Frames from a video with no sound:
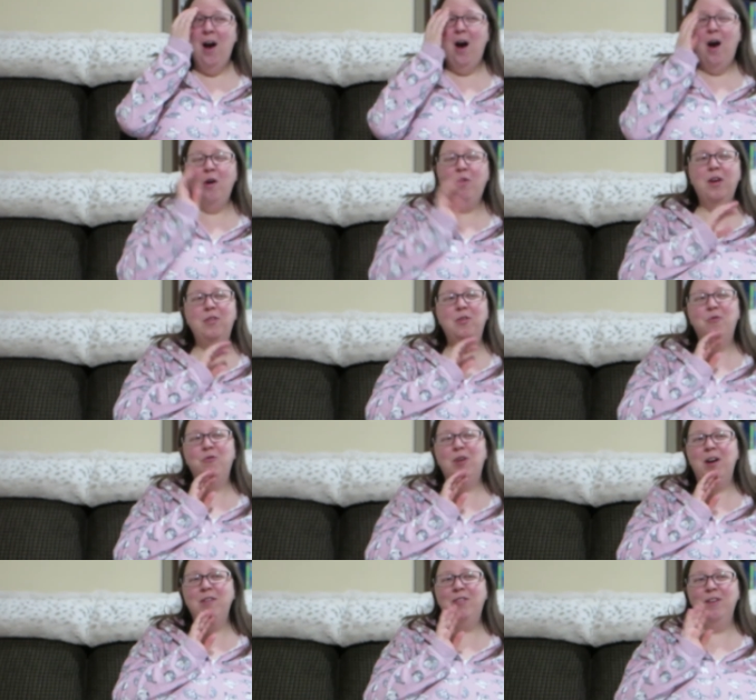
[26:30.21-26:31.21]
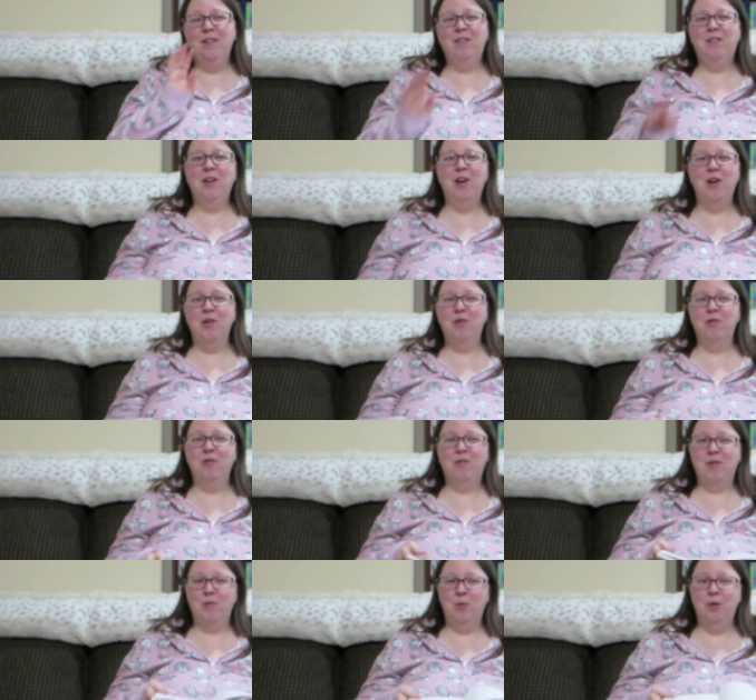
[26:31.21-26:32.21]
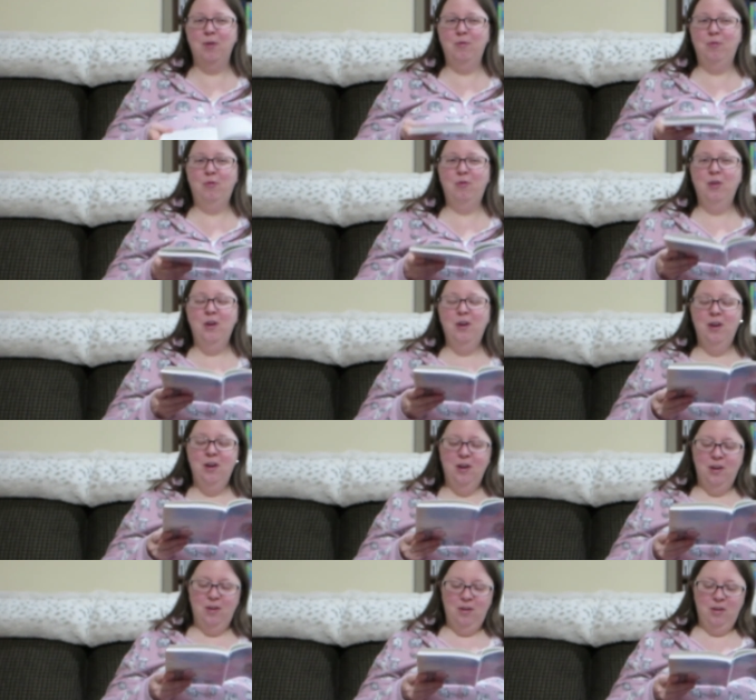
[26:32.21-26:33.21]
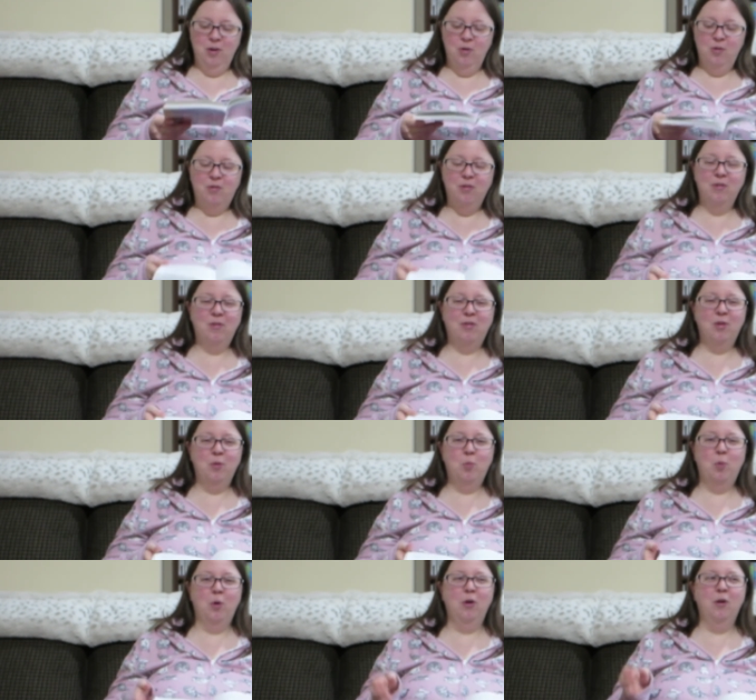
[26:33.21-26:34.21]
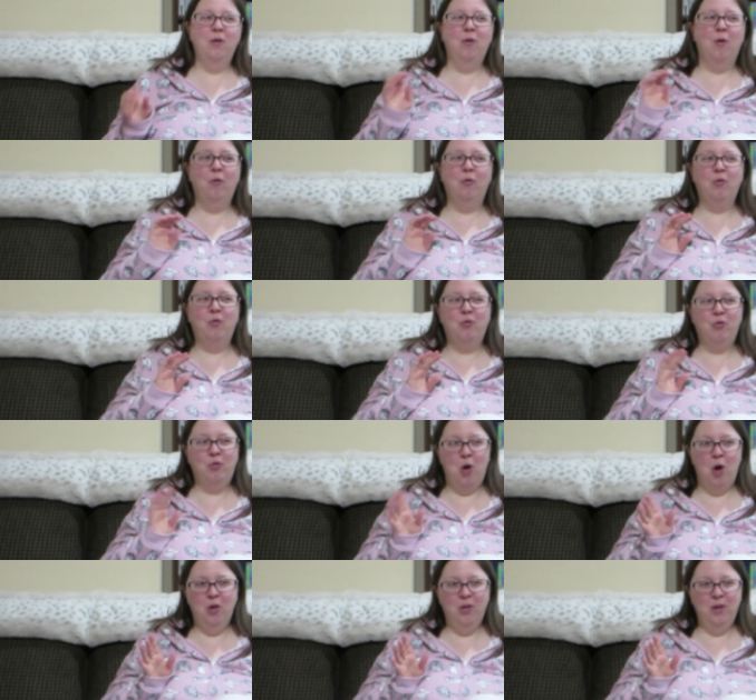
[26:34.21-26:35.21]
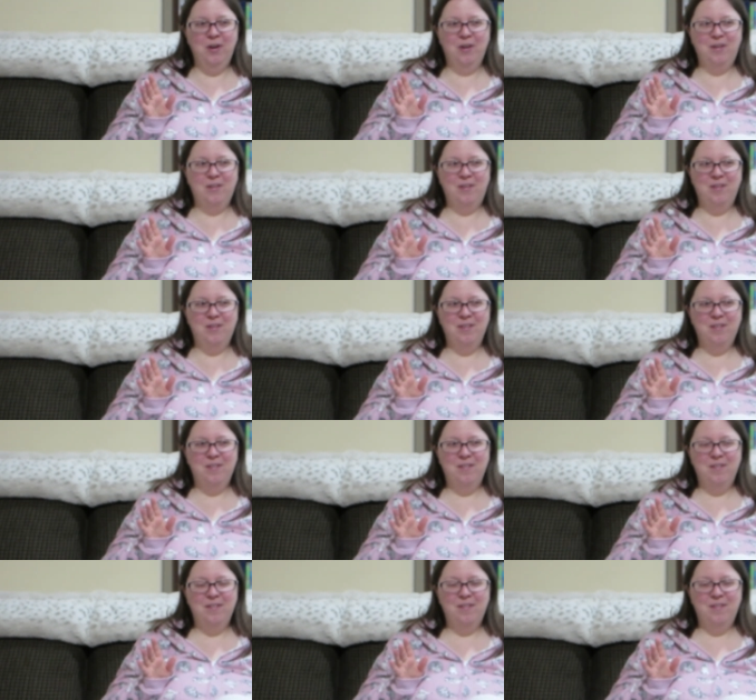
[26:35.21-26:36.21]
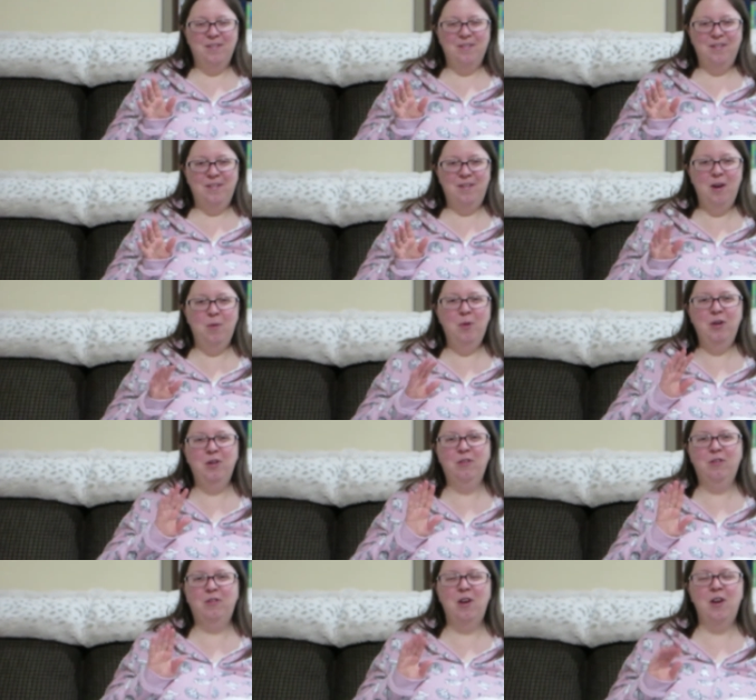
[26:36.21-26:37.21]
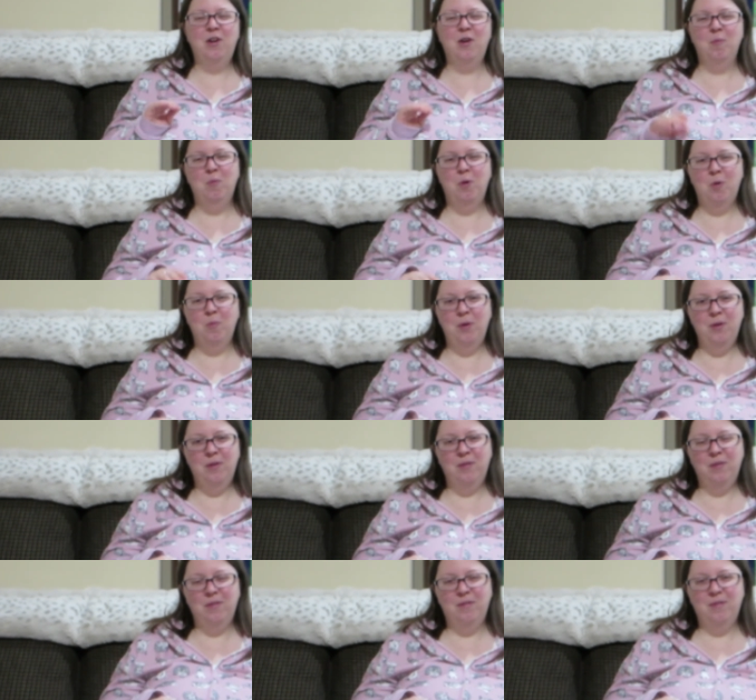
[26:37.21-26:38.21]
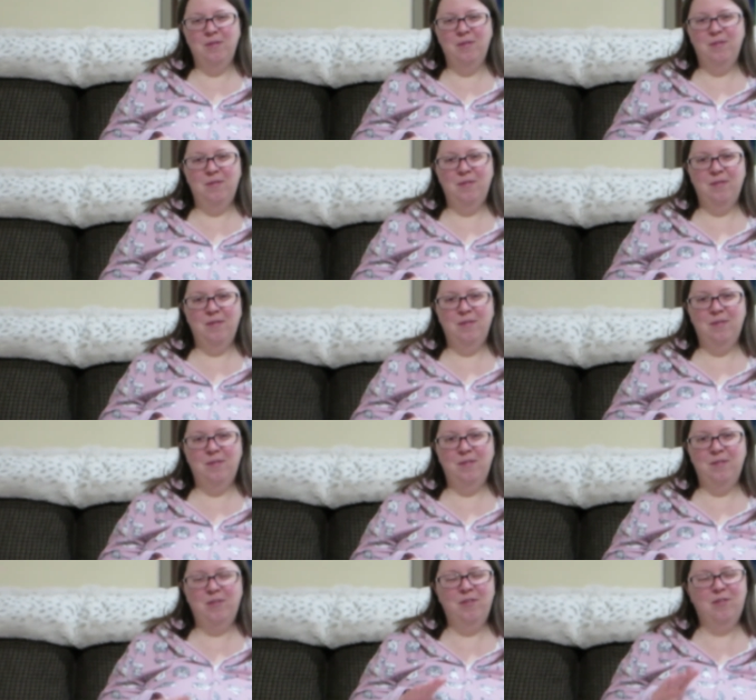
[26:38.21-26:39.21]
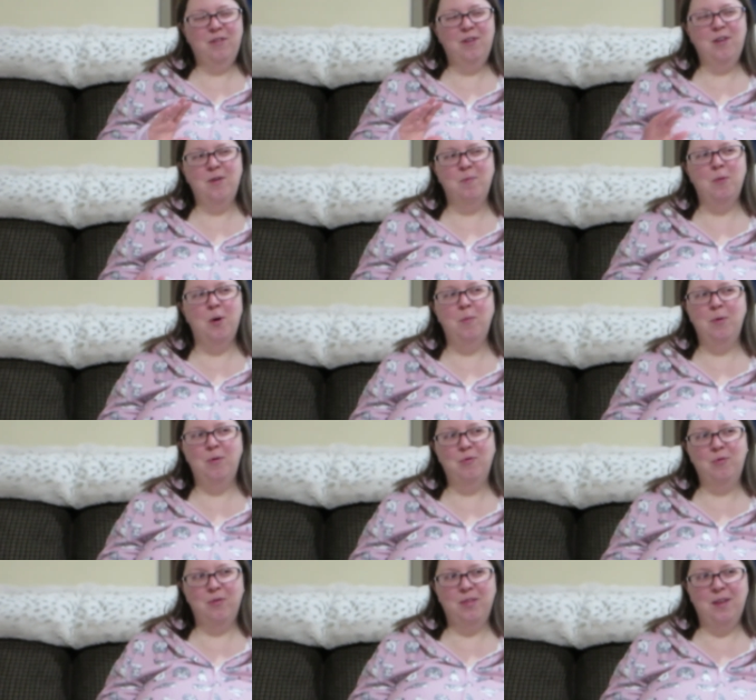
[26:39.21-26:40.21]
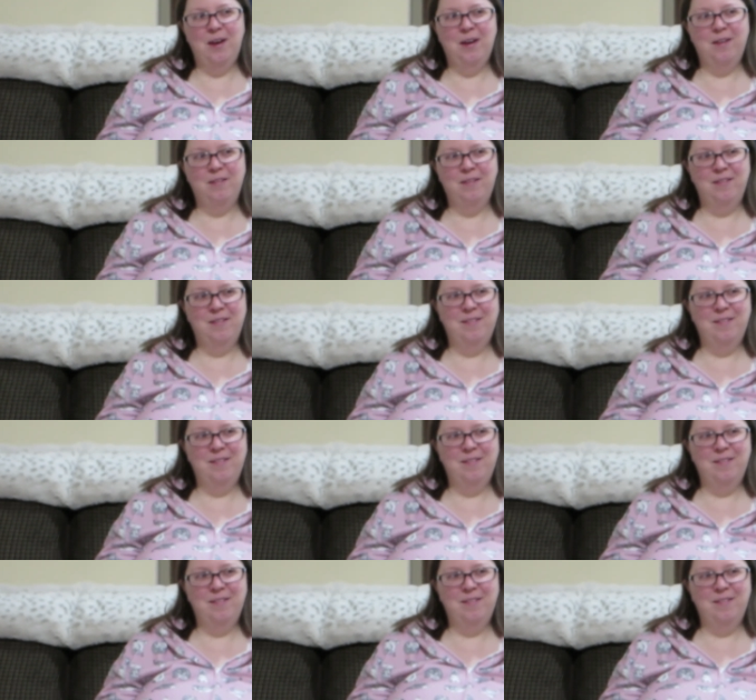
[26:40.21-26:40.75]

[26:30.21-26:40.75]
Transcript: Okay, the fact that Taylor Swift uses the word frolicked, can we just take a moment just take a moment for that.